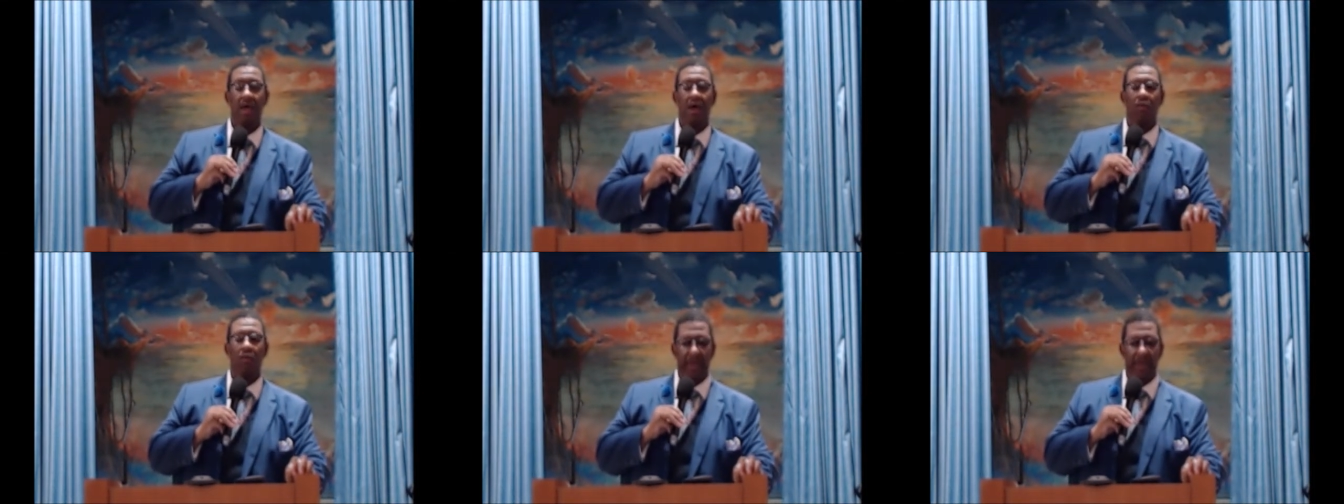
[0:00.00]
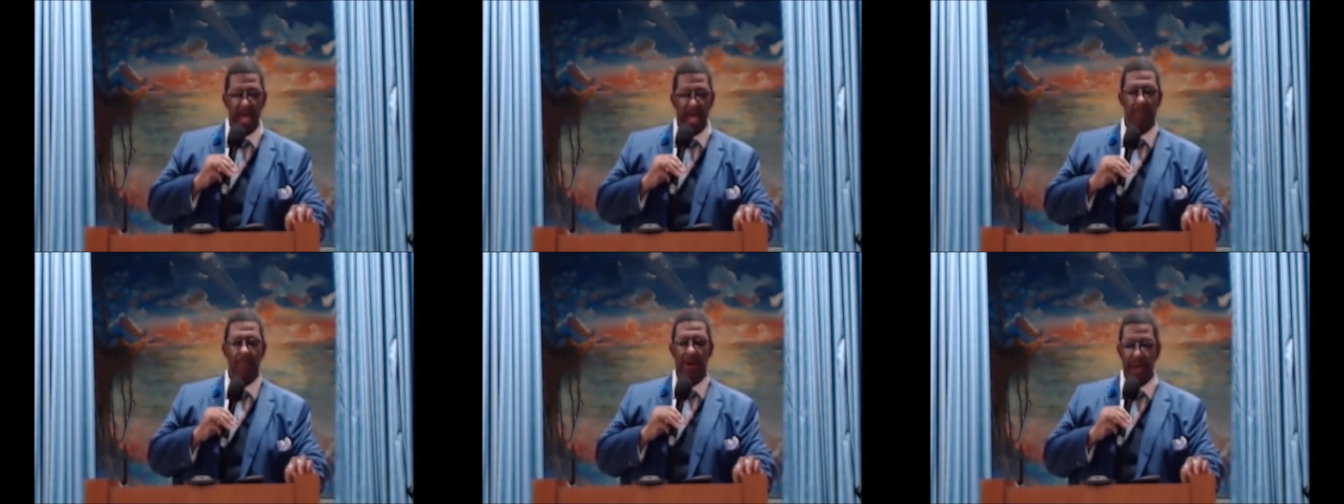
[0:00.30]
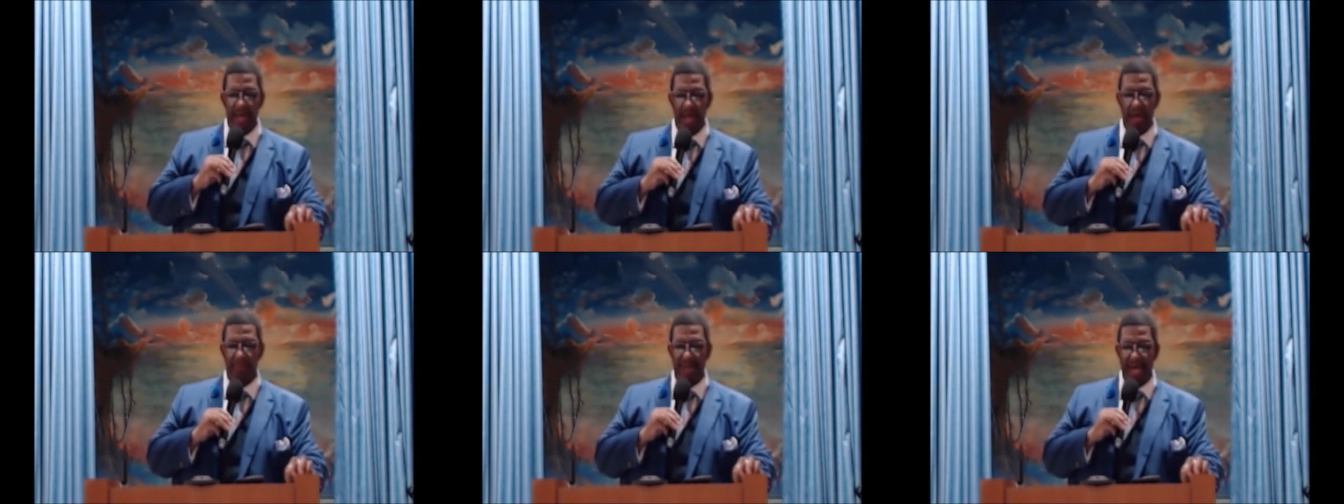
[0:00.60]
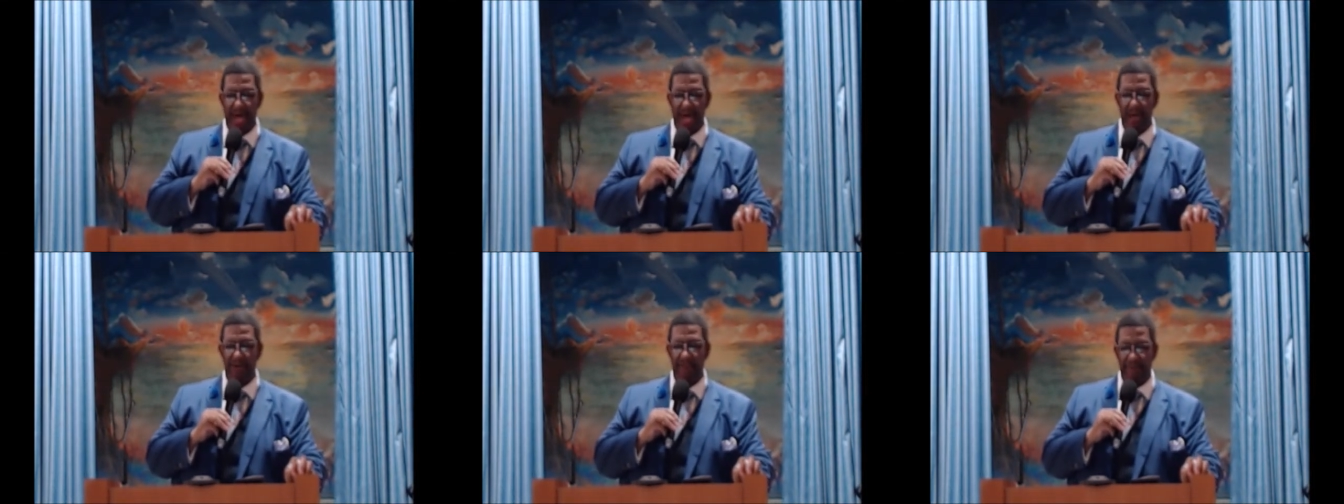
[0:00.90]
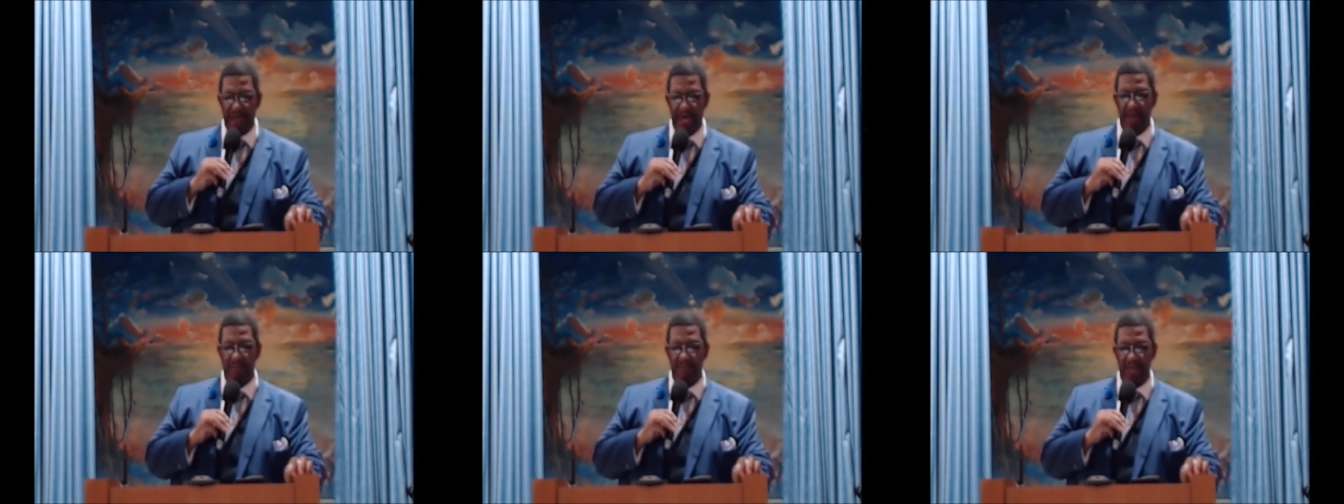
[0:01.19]
When Abraham got a
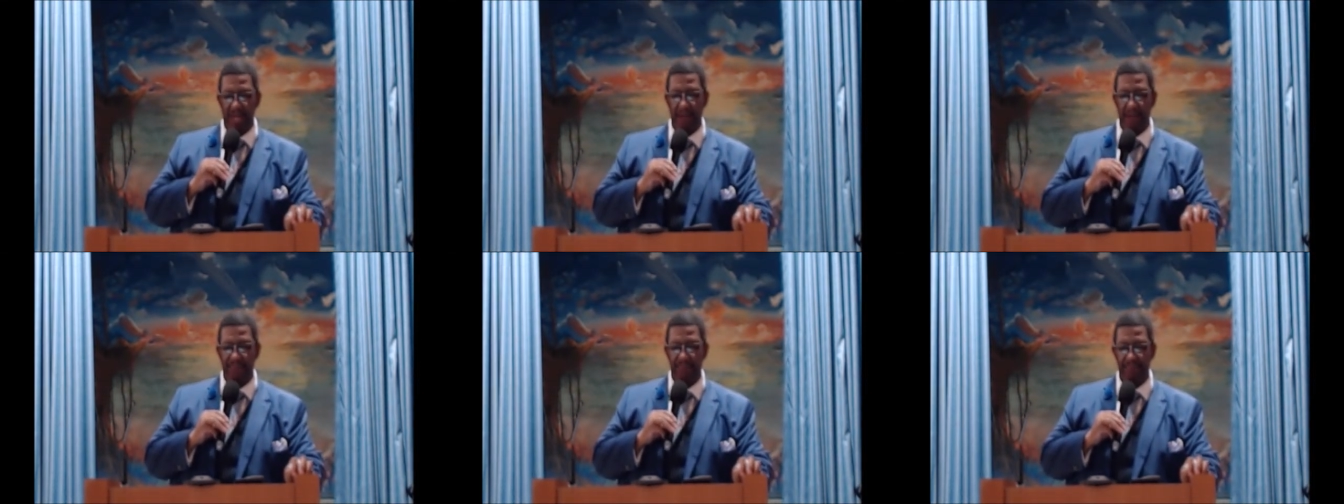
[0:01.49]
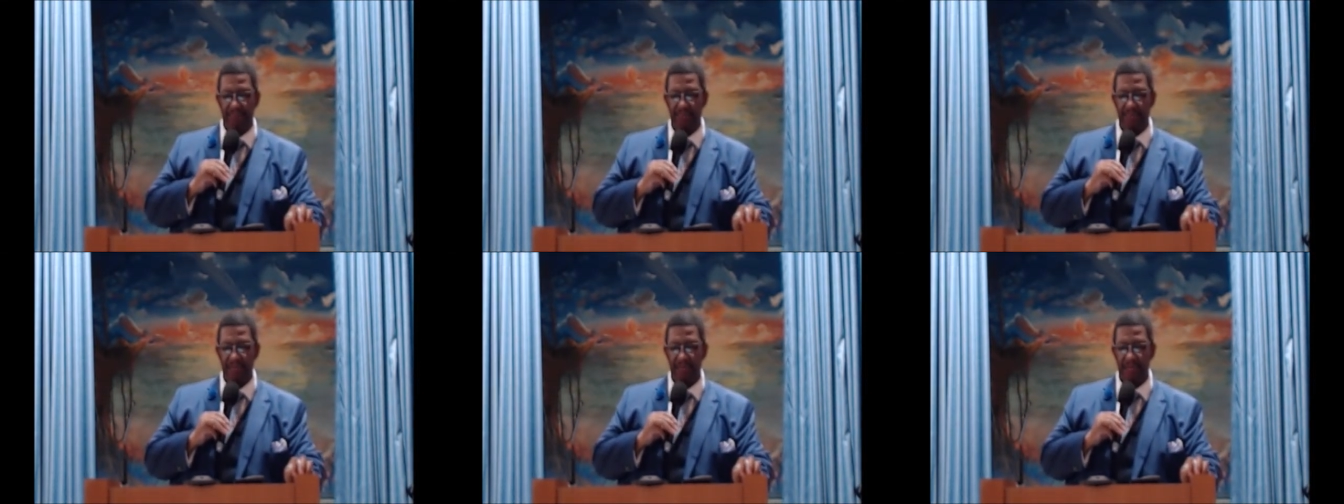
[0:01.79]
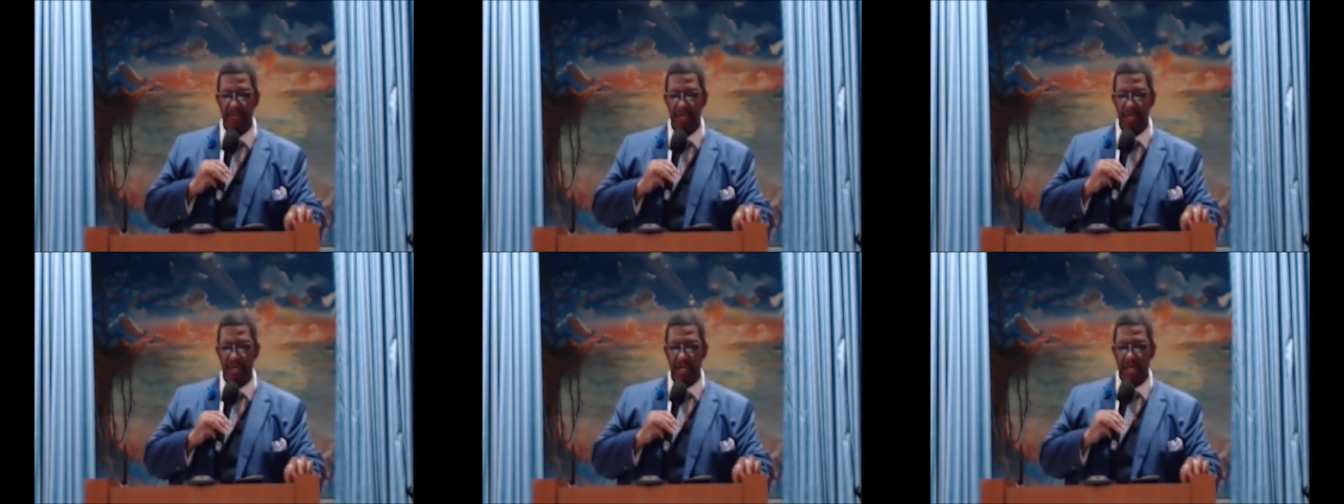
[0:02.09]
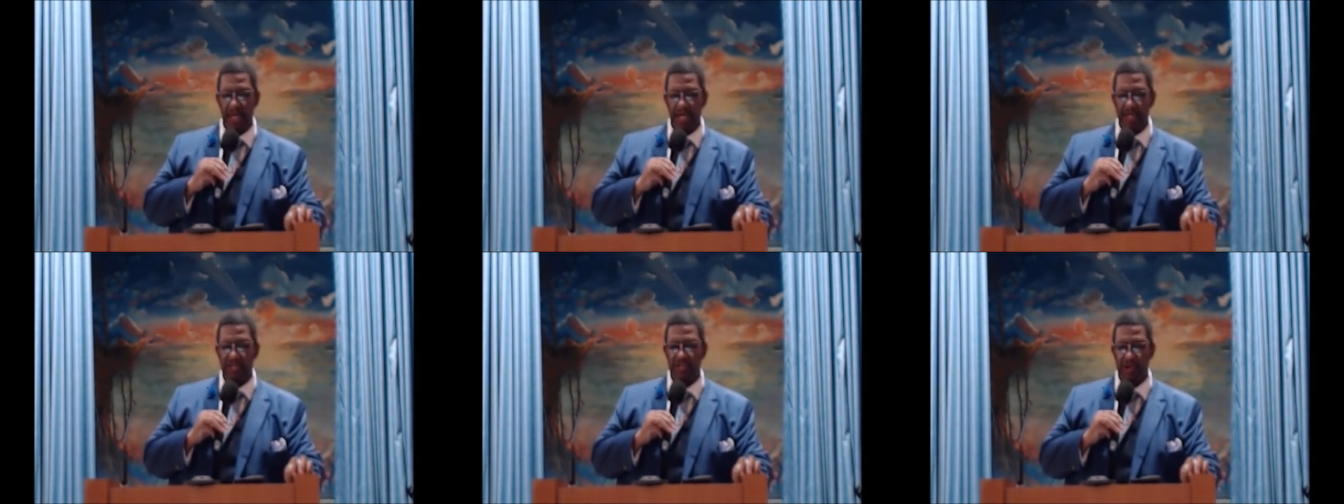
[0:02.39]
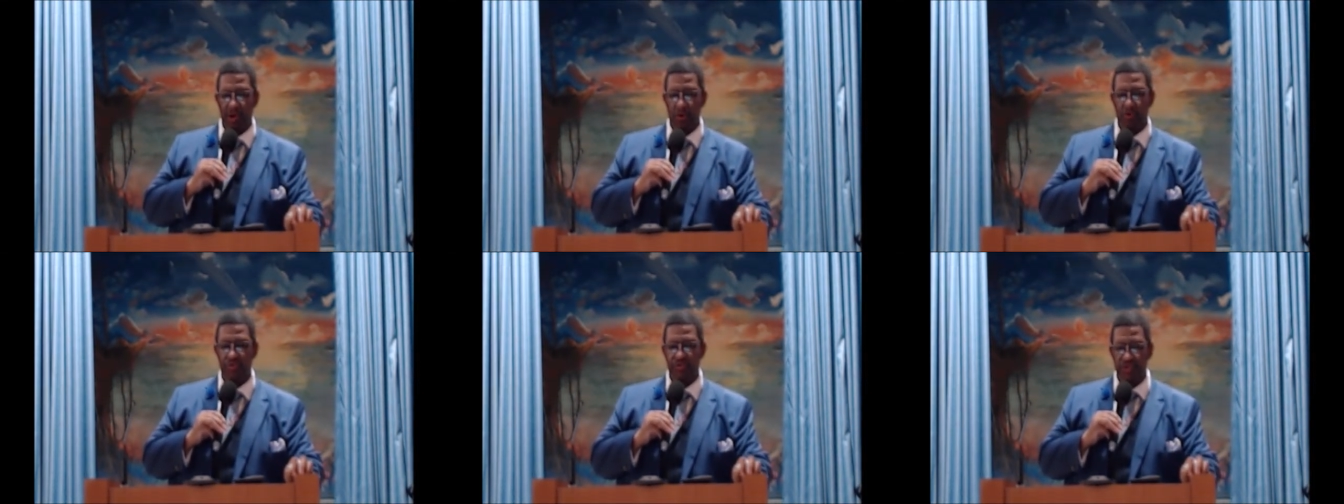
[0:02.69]
family, he
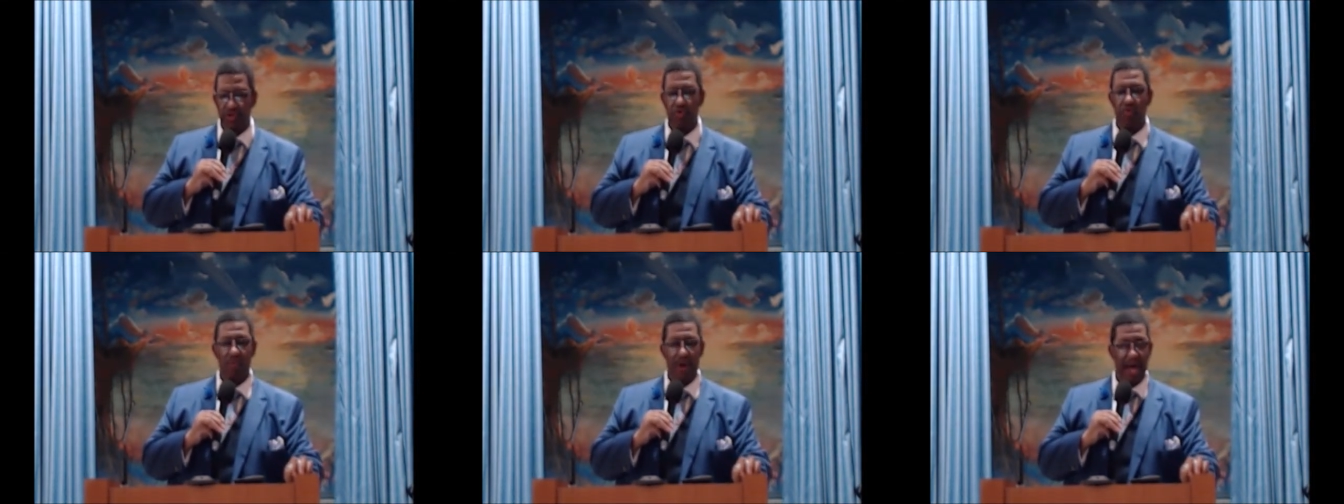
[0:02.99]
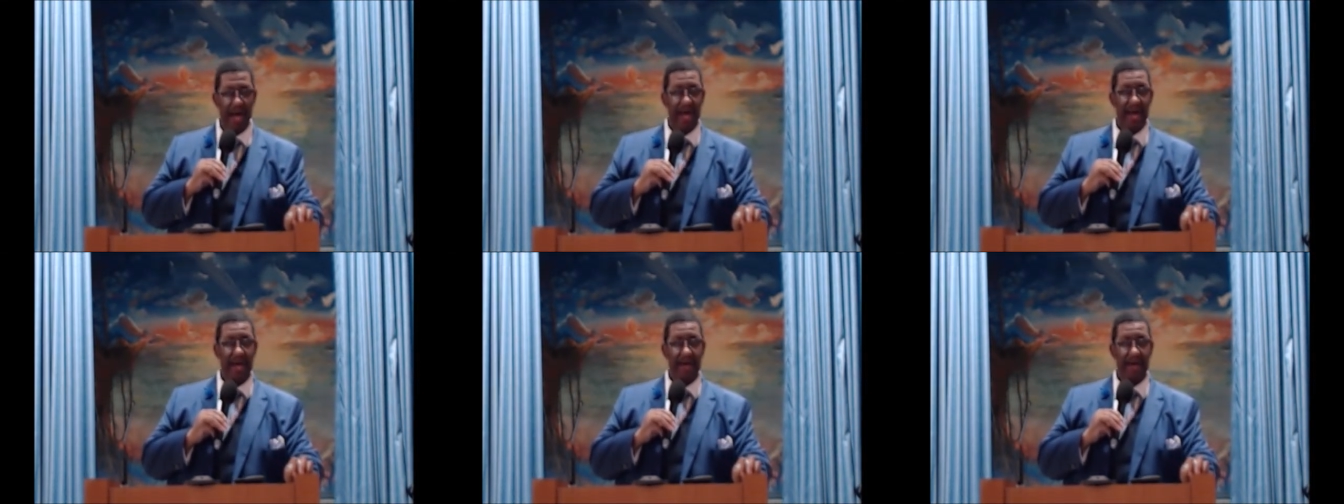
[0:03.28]
chose two wives